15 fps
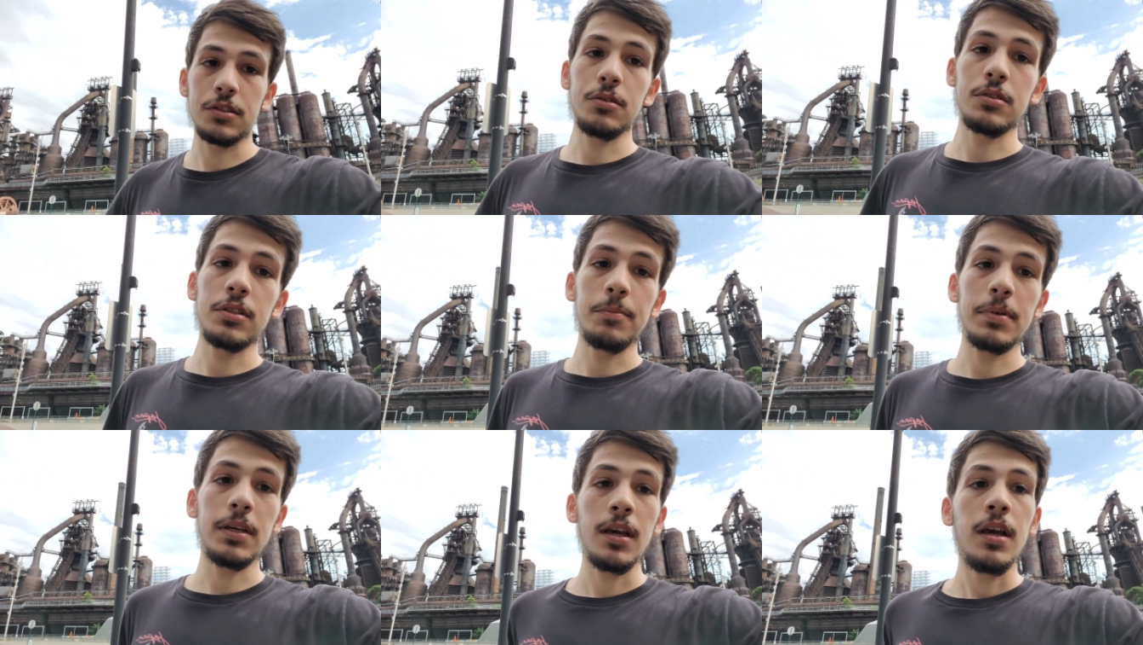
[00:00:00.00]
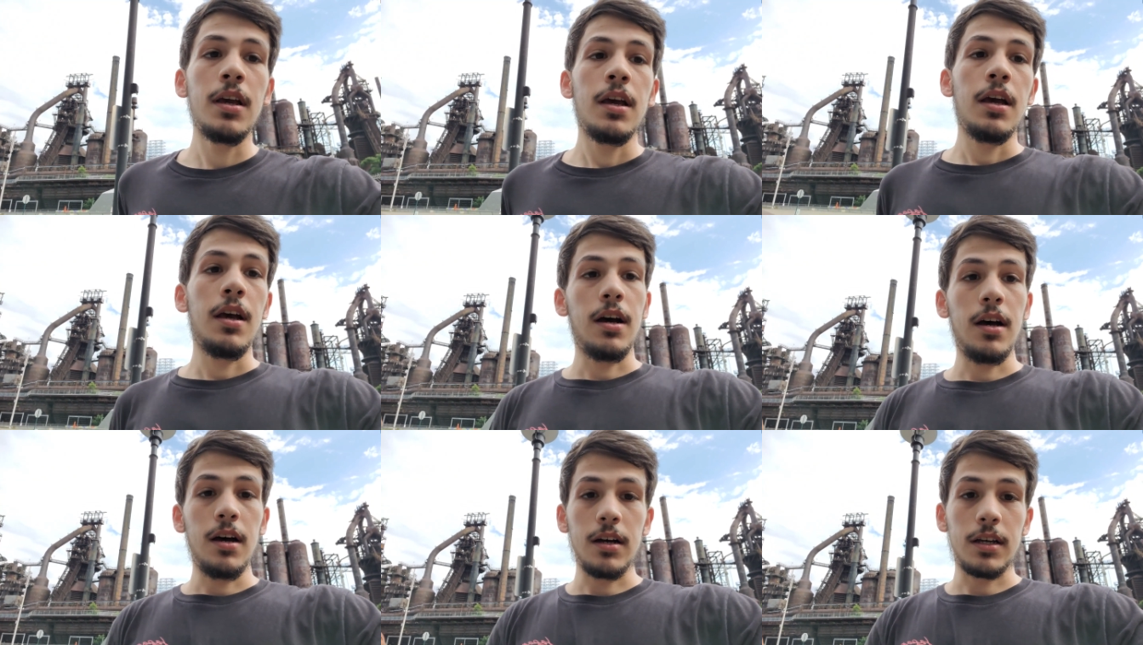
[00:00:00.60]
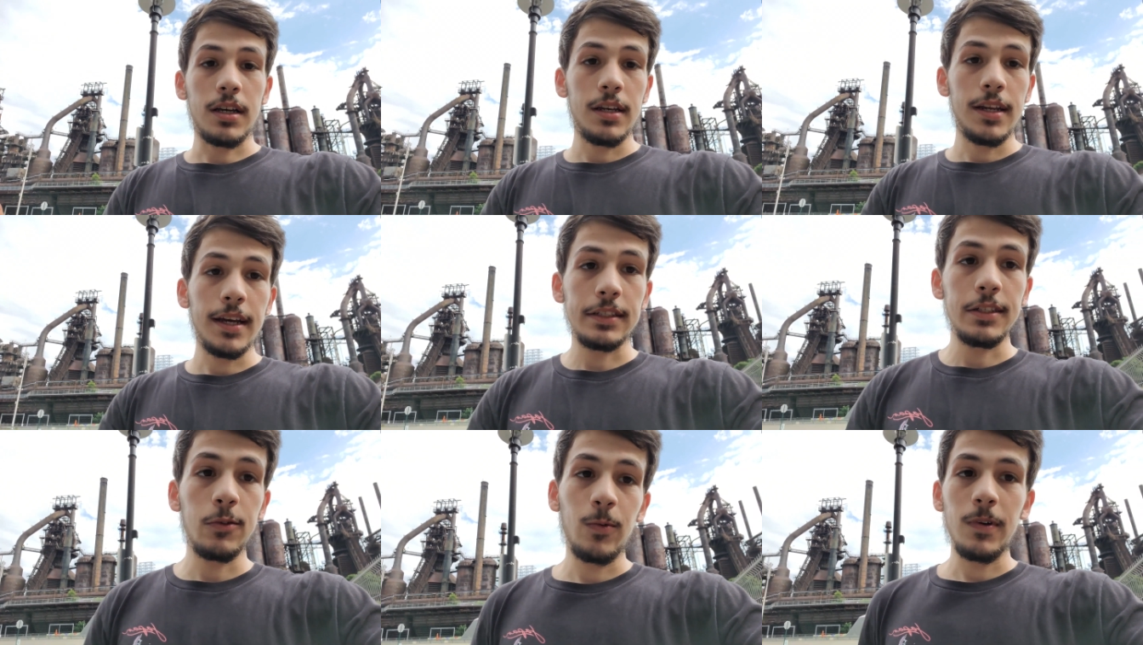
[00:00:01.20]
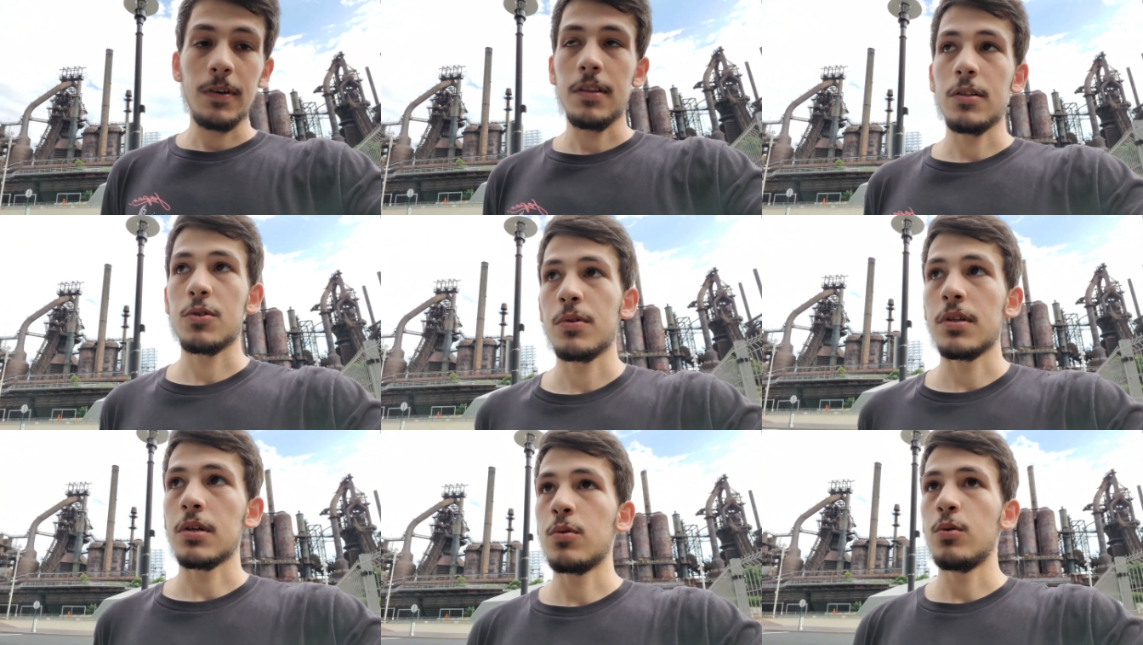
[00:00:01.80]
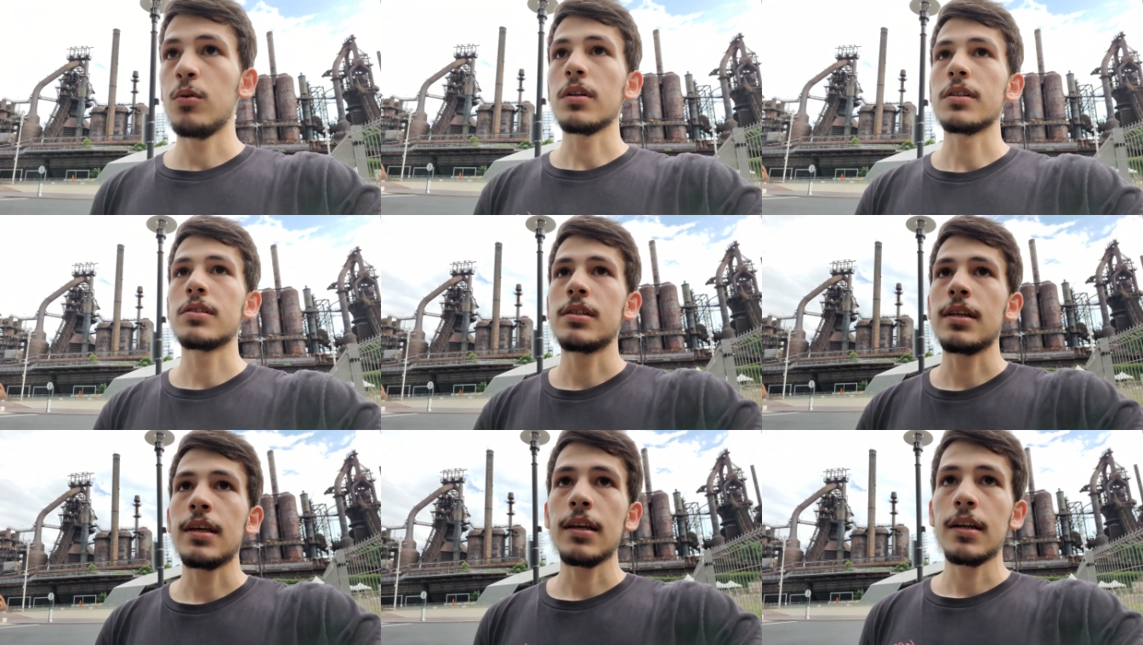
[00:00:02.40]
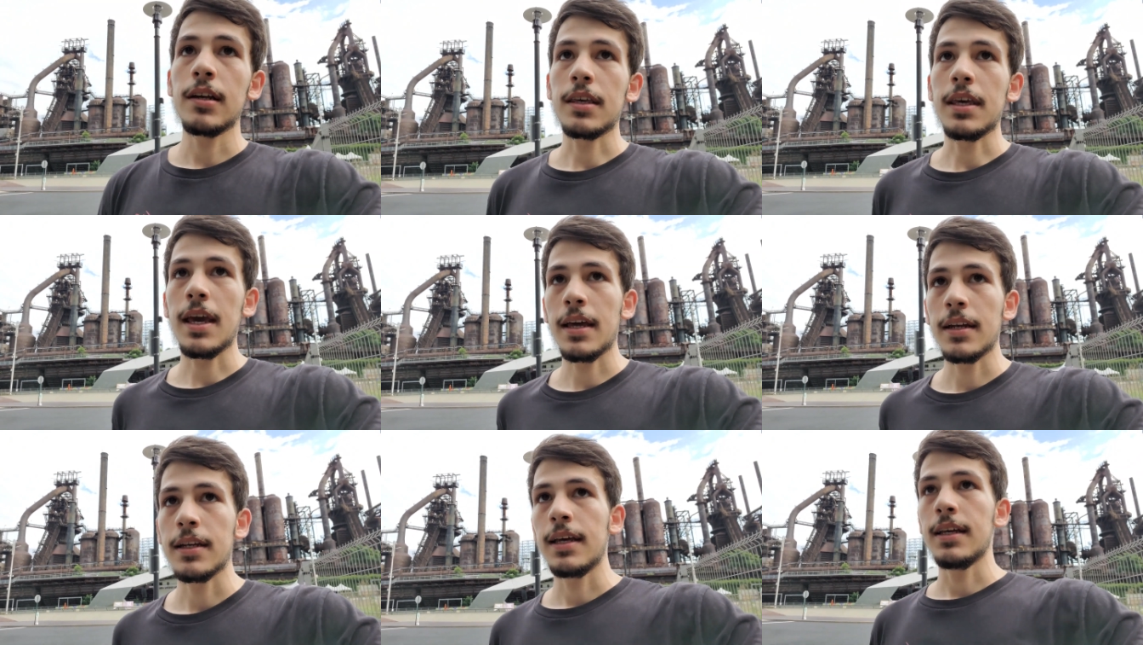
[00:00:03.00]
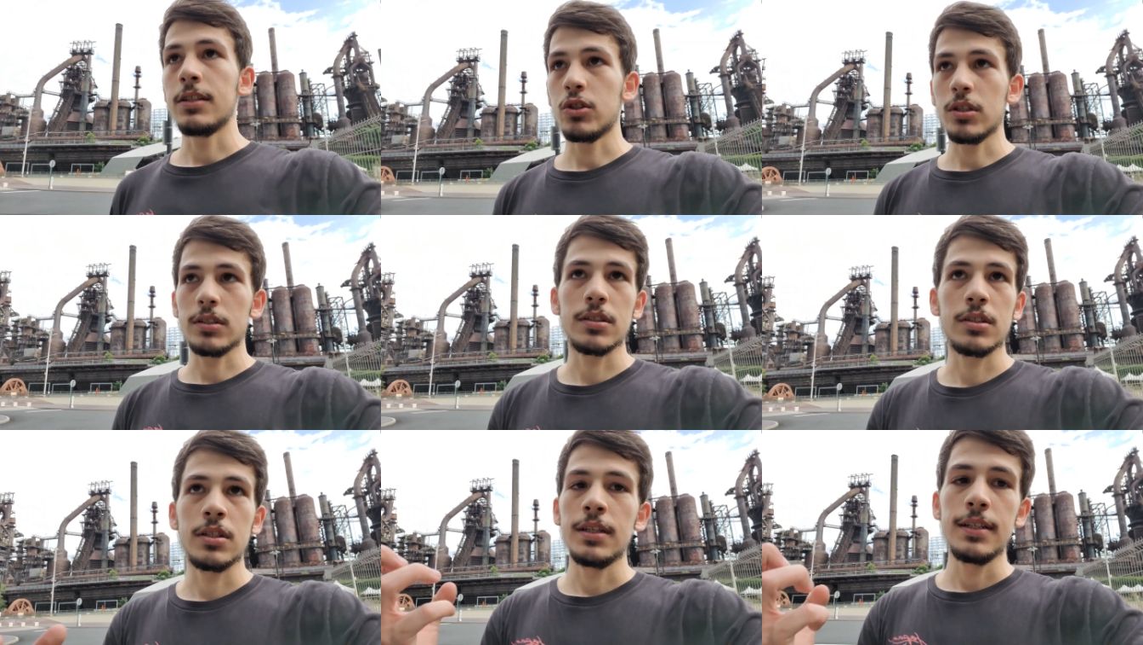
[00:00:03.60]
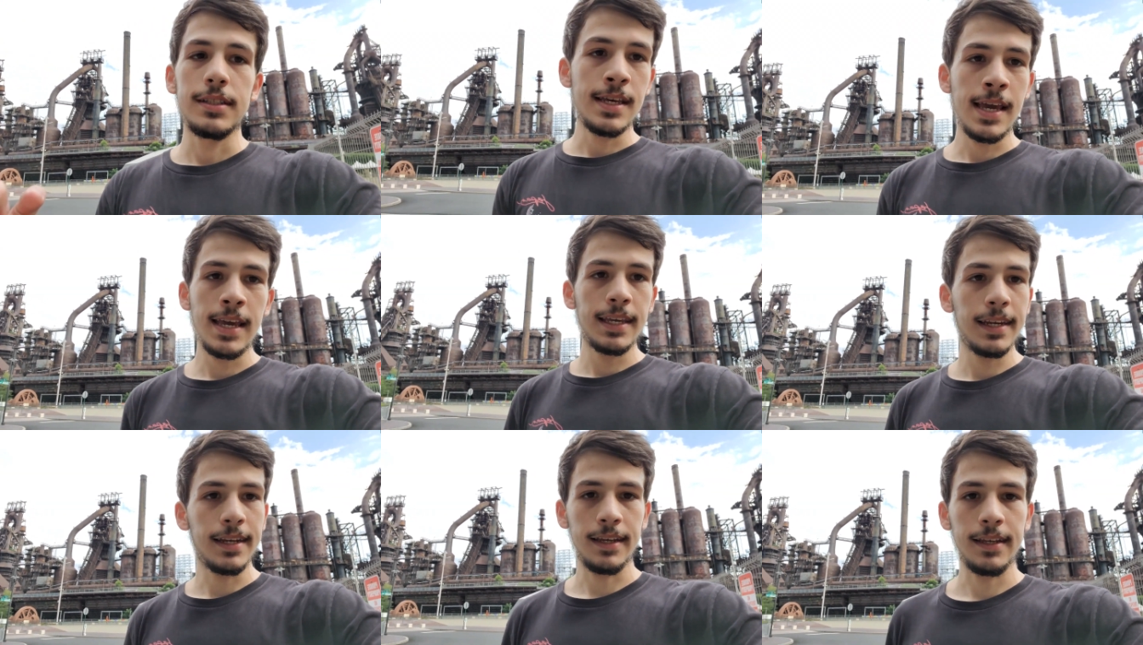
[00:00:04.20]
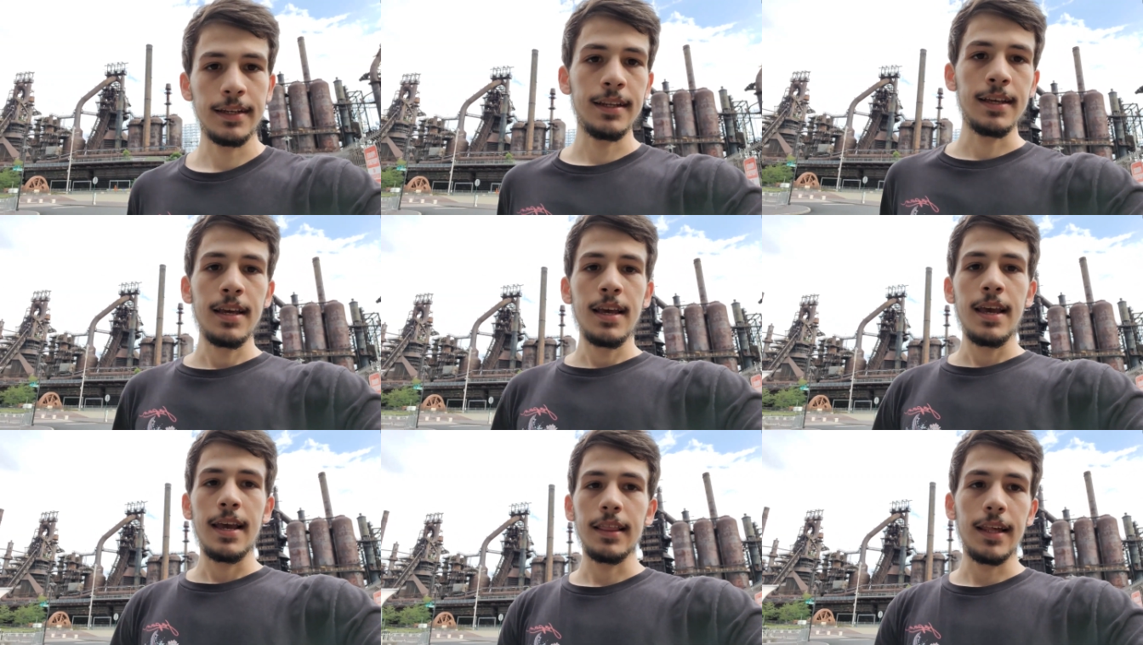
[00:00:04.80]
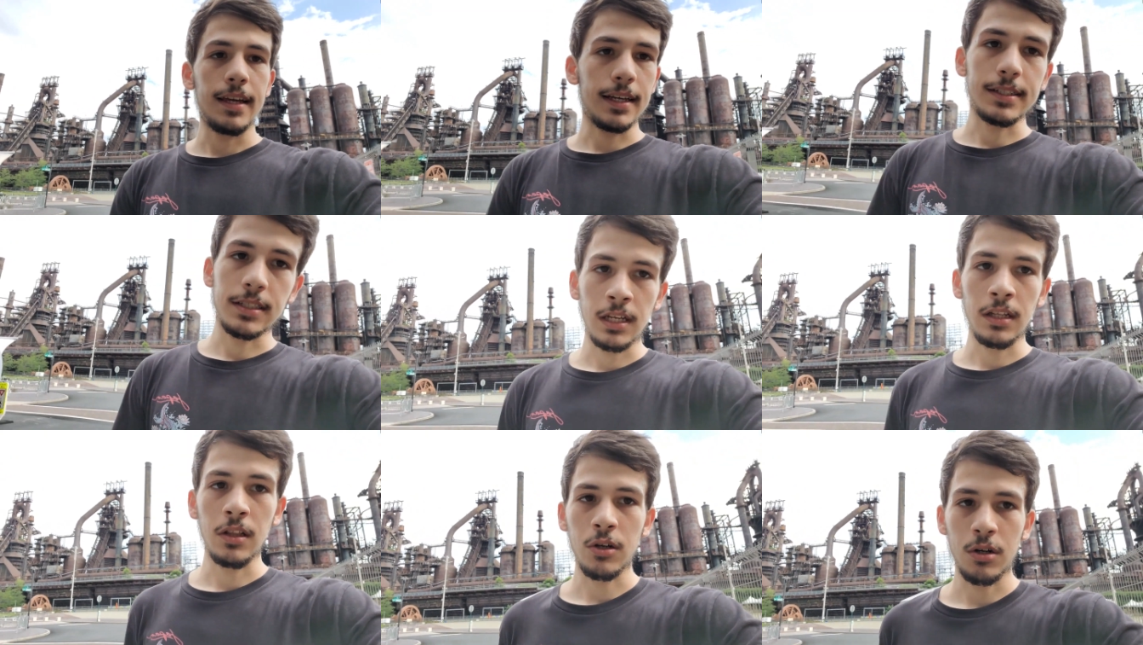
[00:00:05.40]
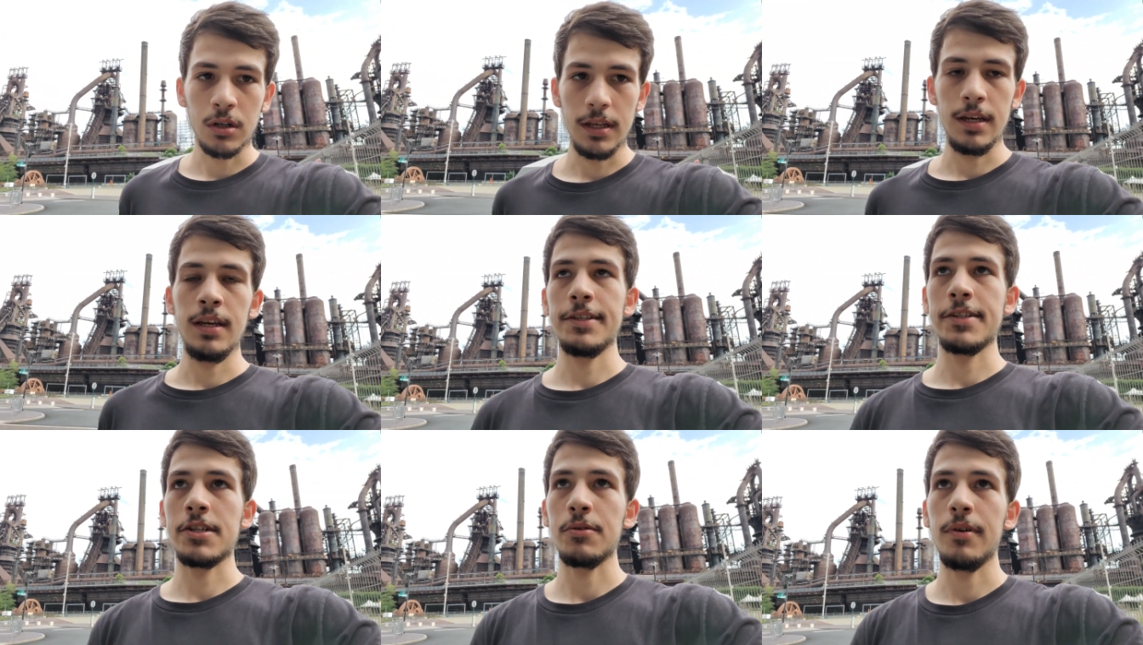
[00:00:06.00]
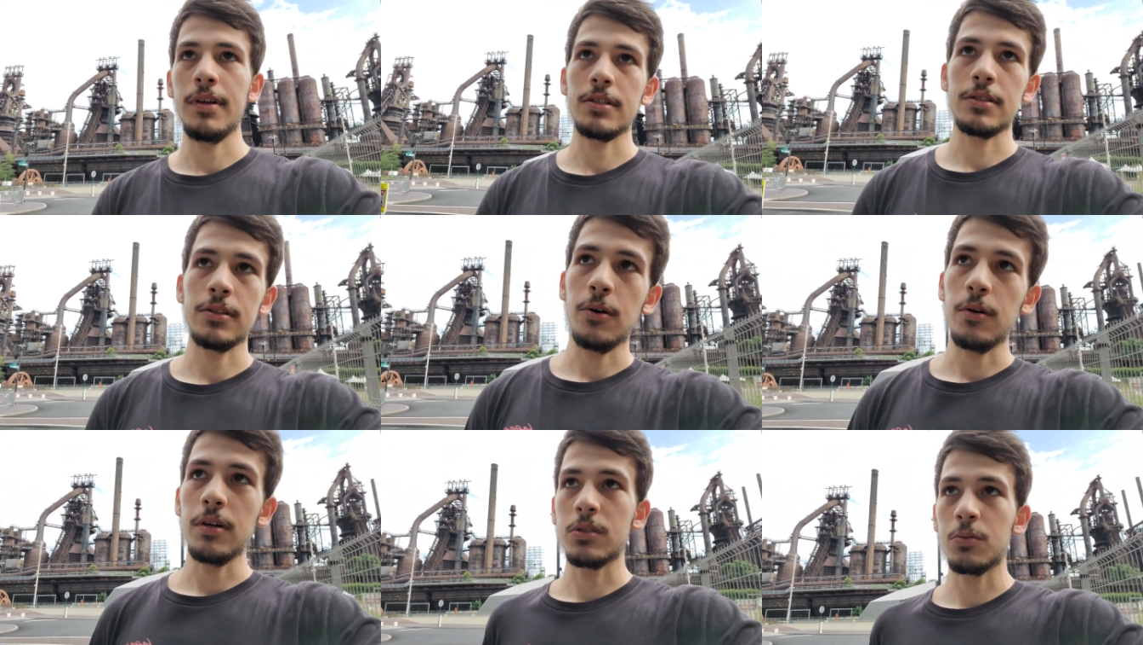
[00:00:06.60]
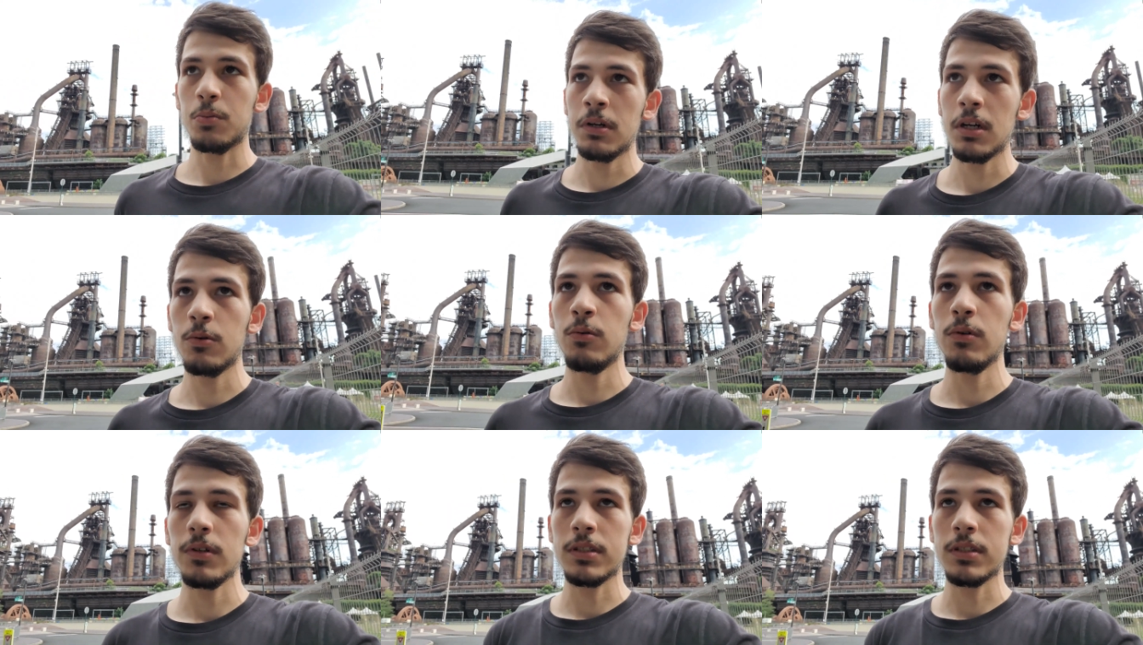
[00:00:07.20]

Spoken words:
used to be connected with. It's really cool to see it again and just take it in, and like I said, learn the history. So it's pretty cool to